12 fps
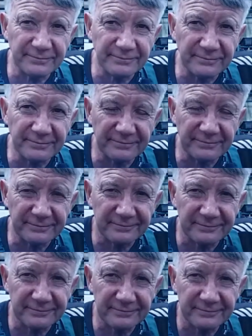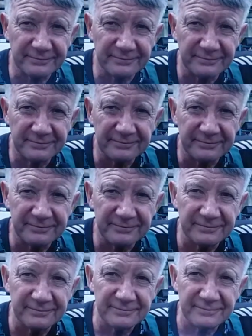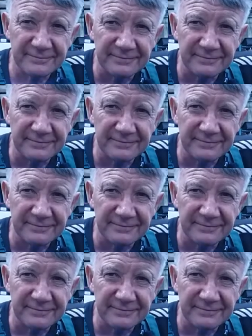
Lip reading: No one is speaking in this clip.